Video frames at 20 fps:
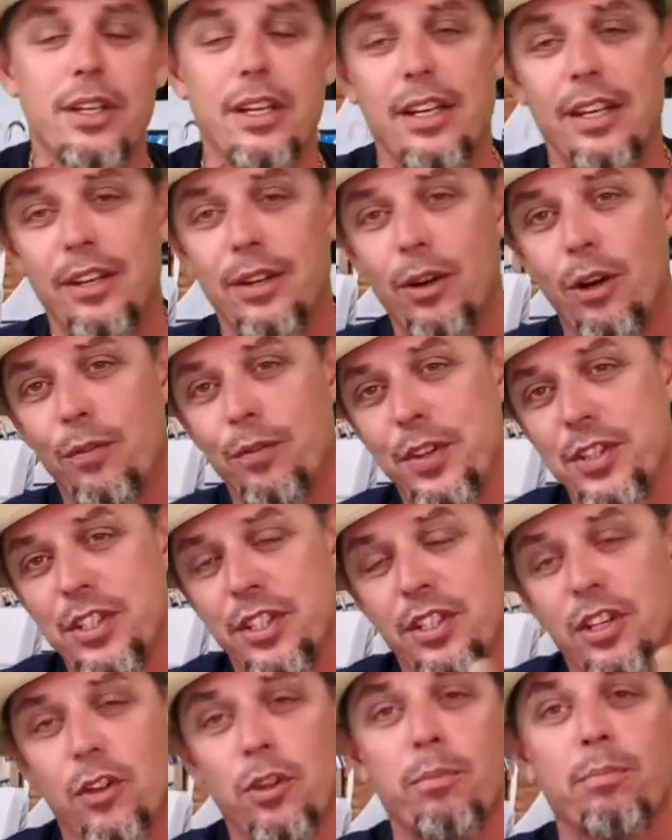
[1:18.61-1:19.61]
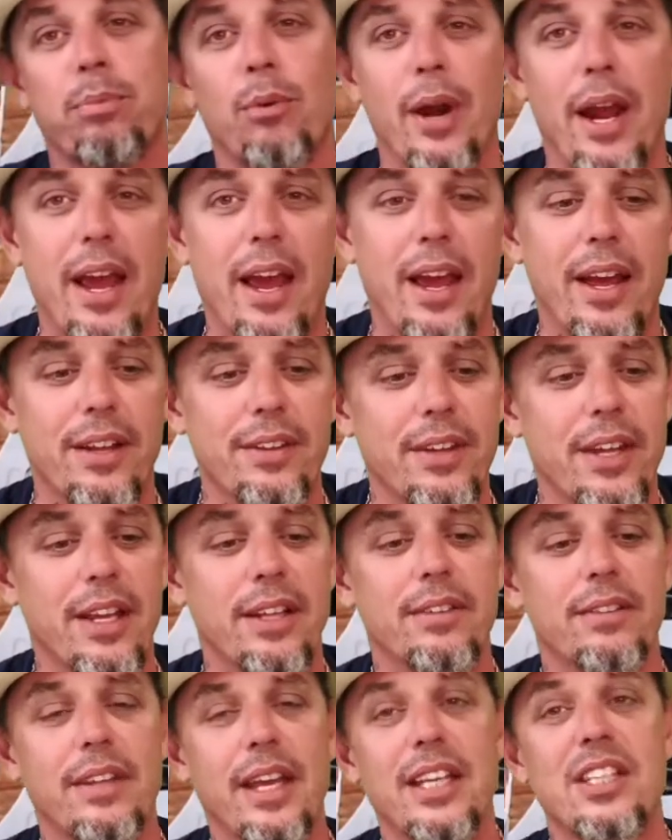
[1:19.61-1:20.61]
you know, if it's another brand
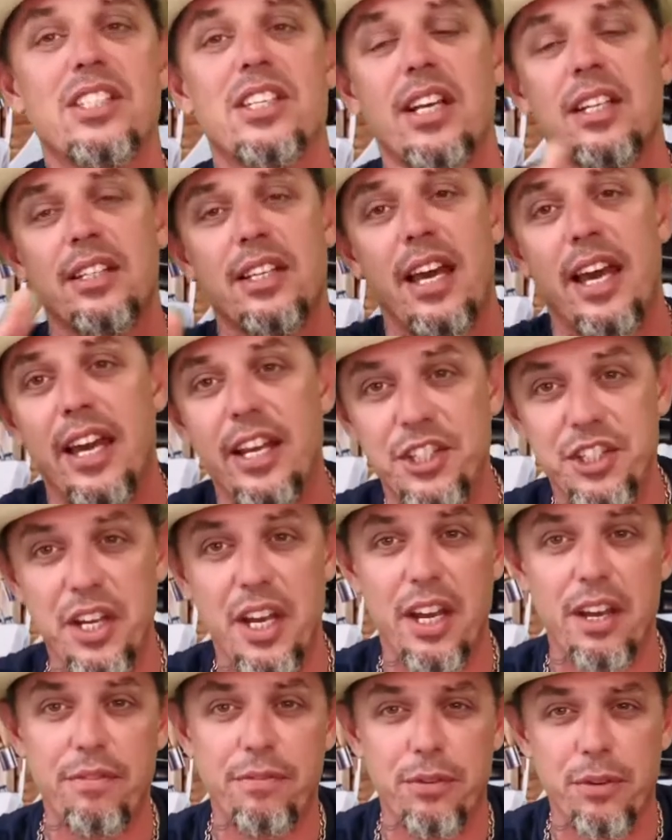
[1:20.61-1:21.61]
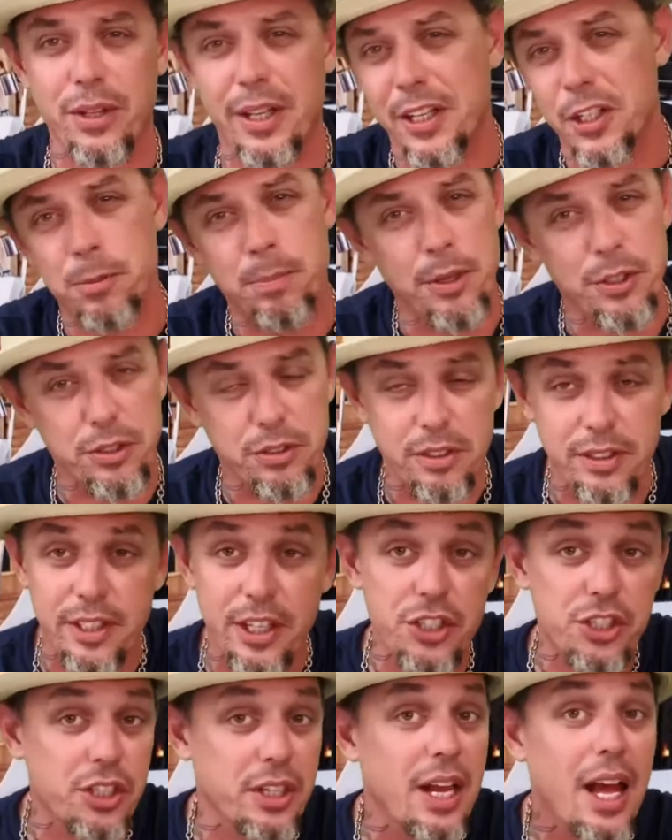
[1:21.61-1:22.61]
that they sent to AJ for like a special
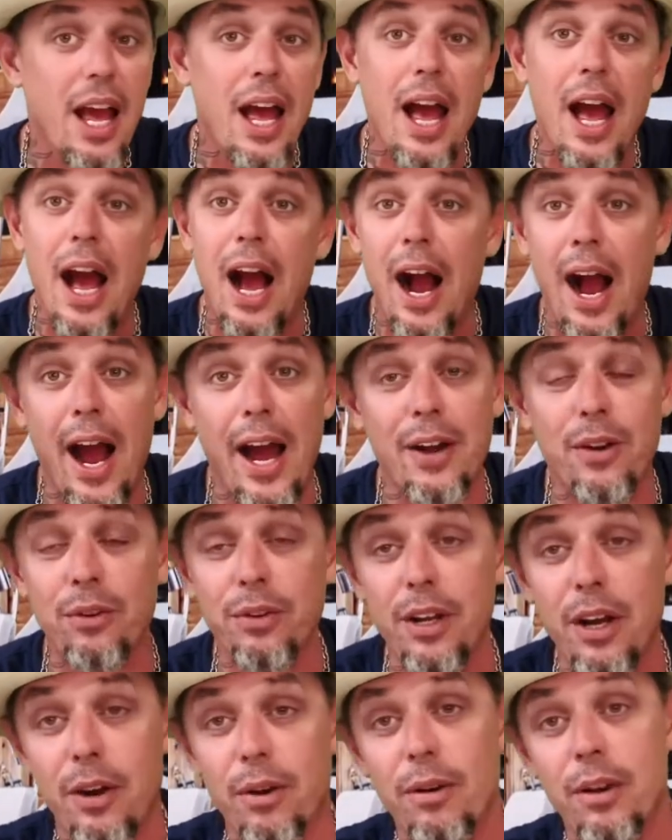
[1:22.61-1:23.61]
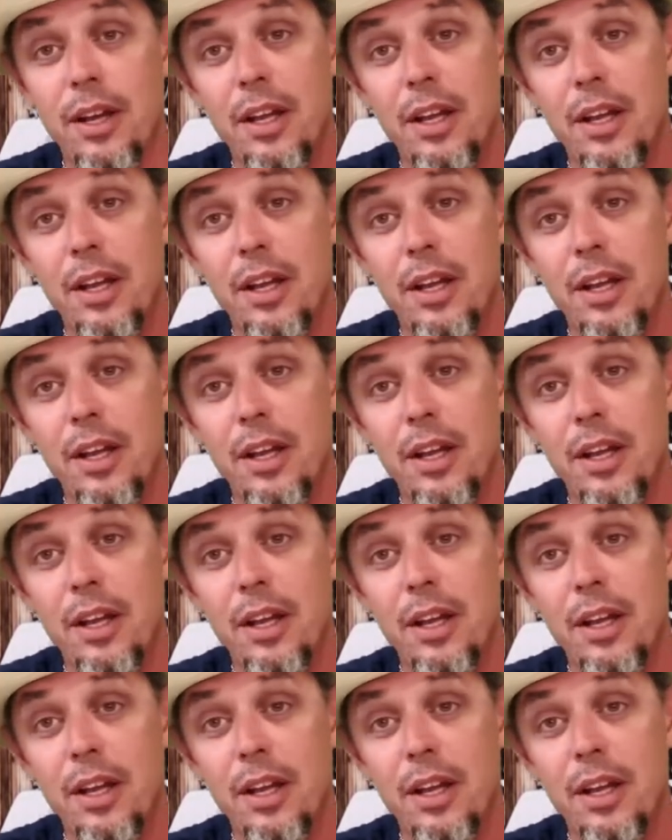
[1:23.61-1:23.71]
edition. I don't know.